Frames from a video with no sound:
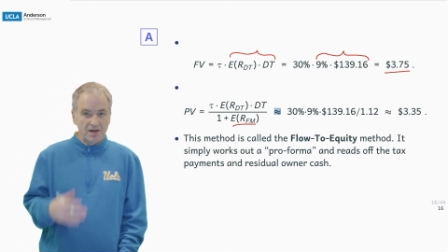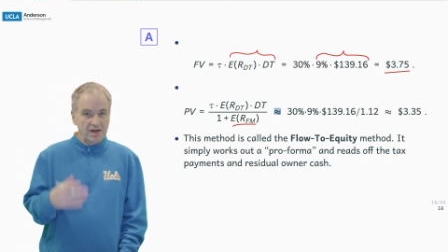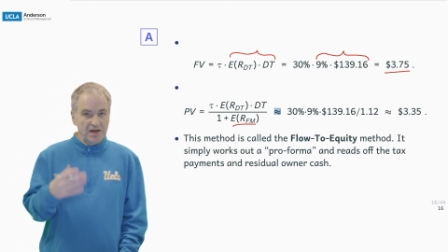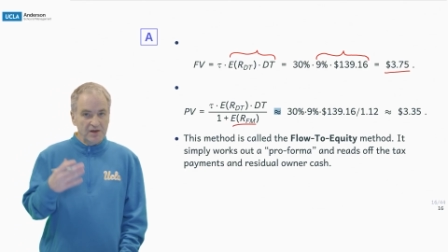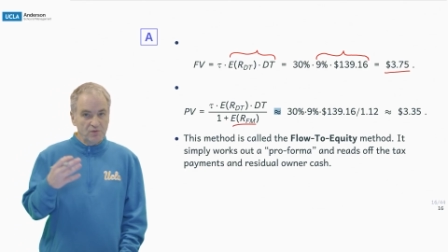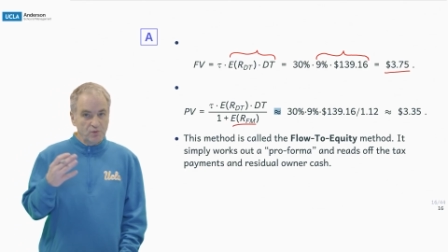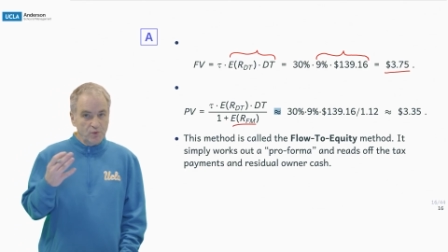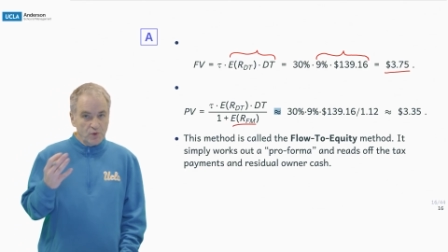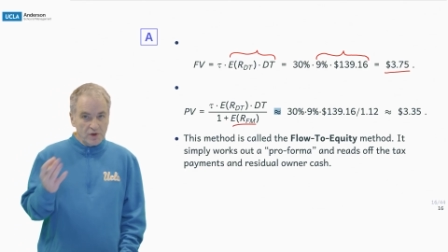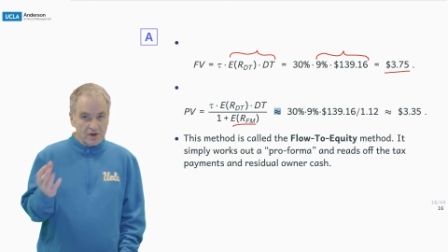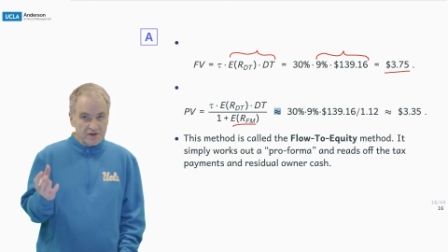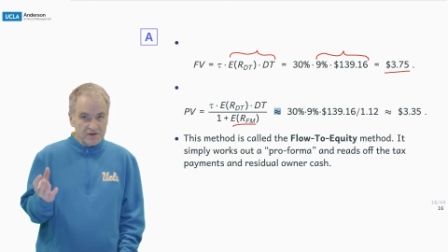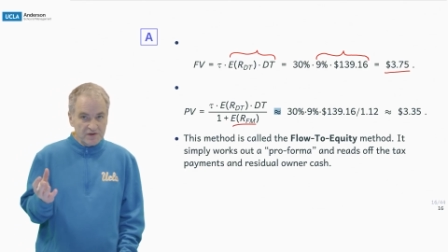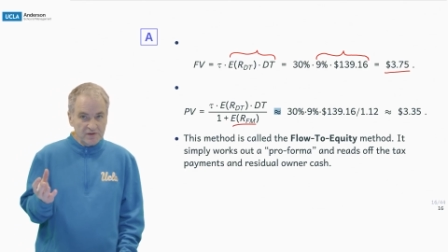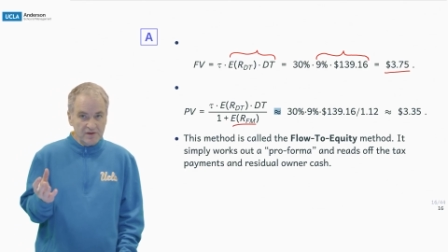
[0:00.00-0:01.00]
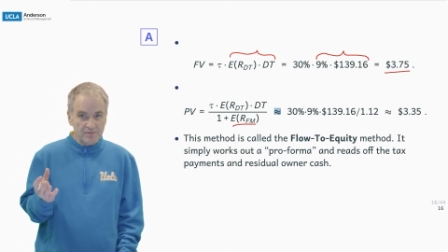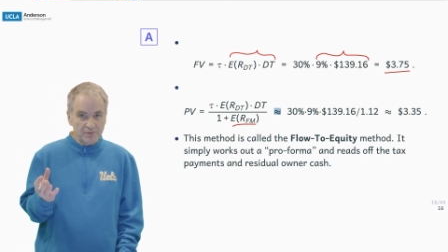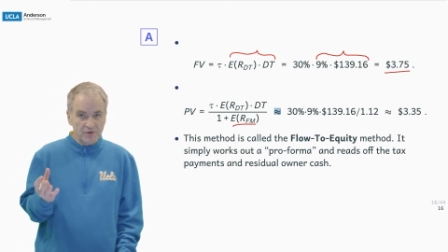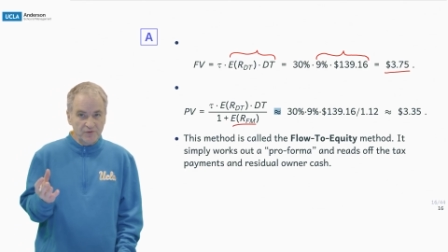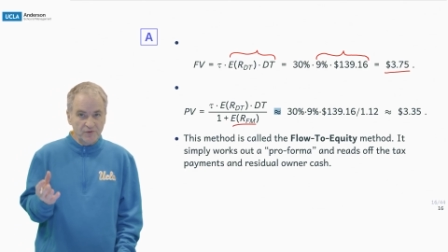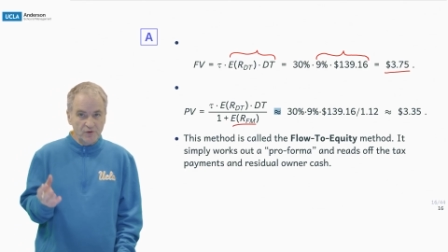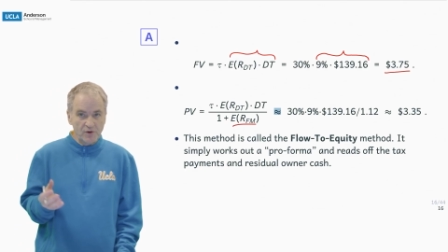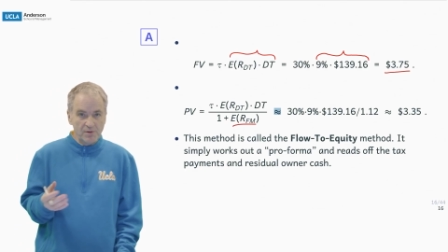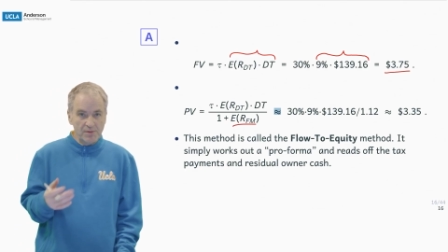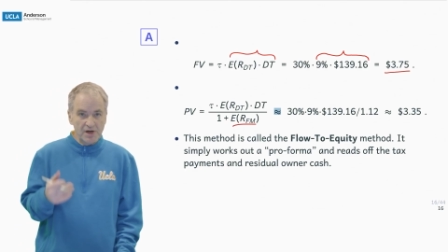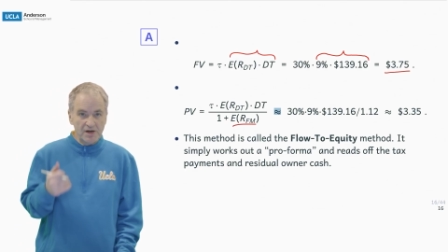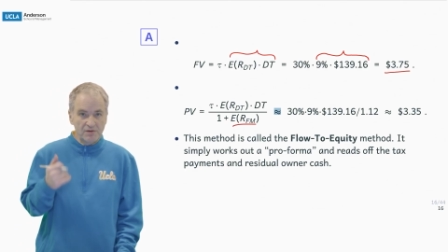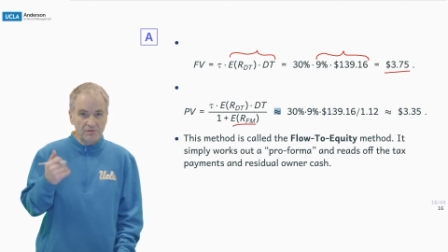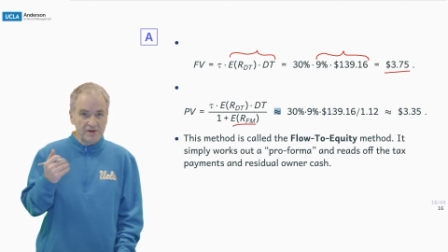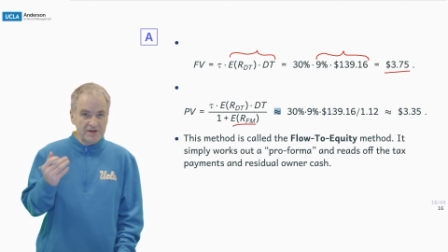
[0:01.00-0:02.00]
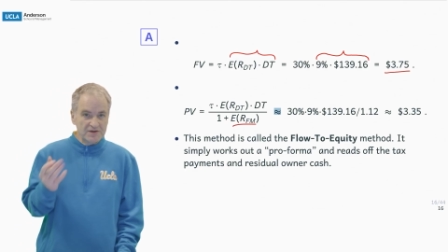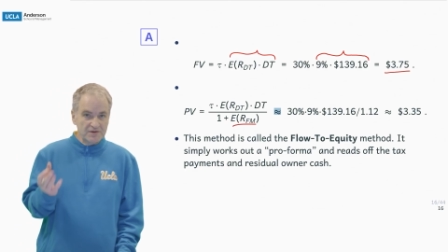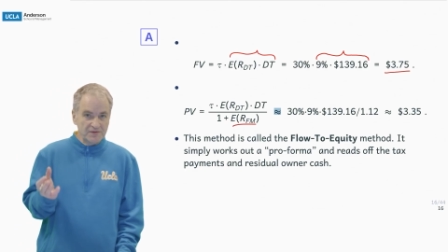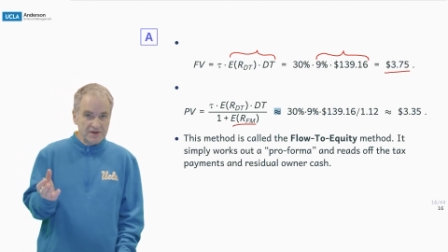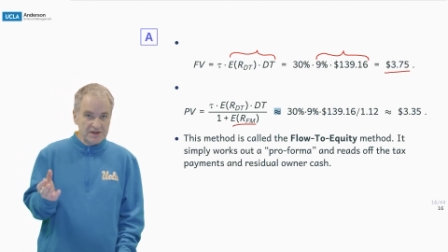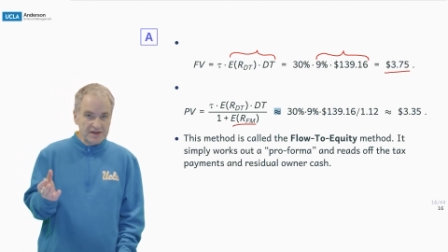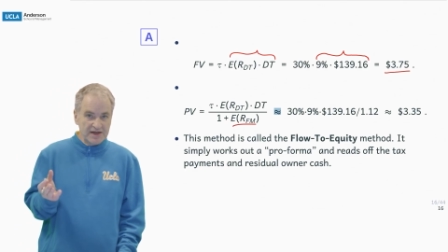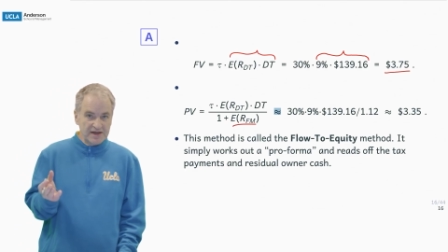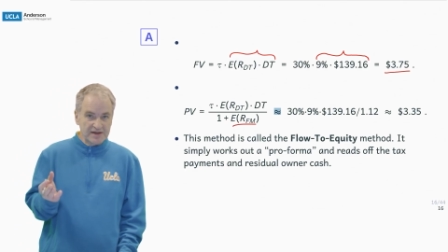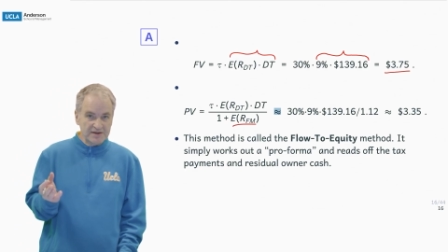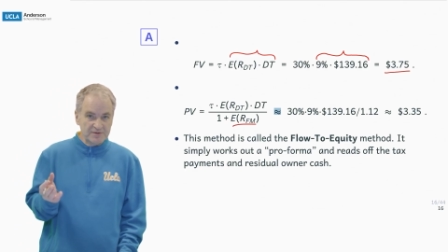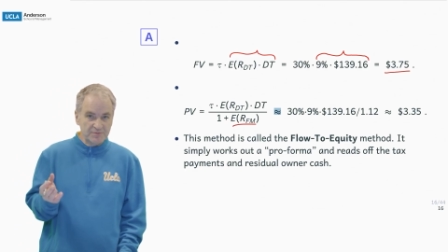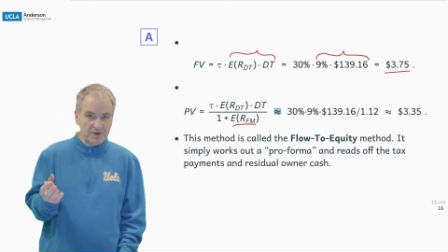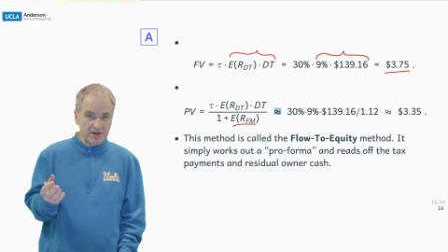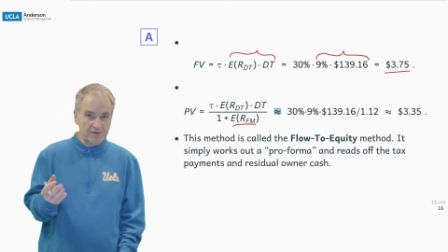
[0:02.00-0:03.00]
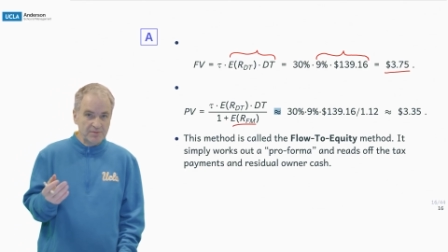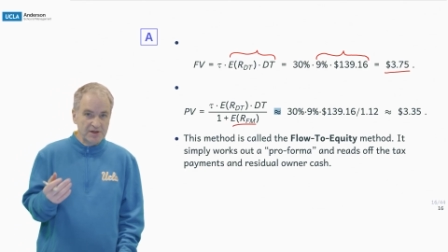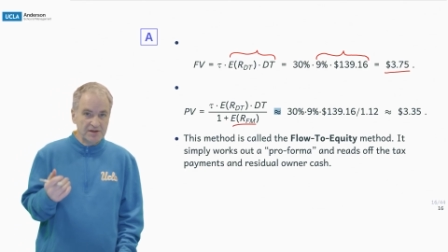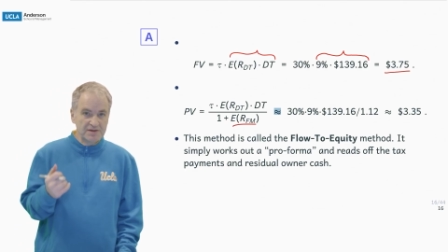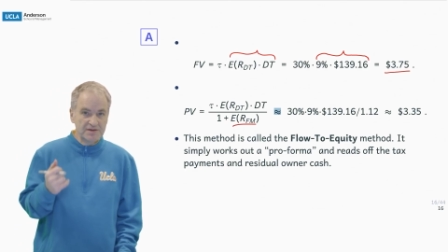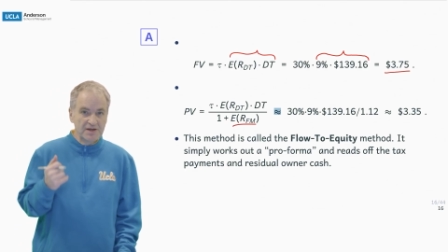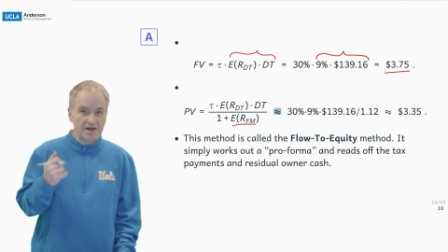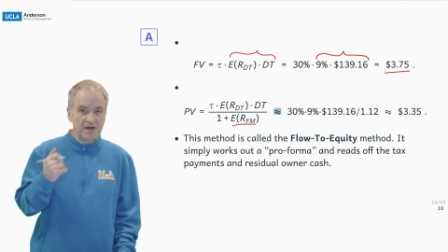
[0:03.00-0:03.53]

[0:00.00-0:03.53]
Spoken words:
It works out the pro forma, reads out the tax payments,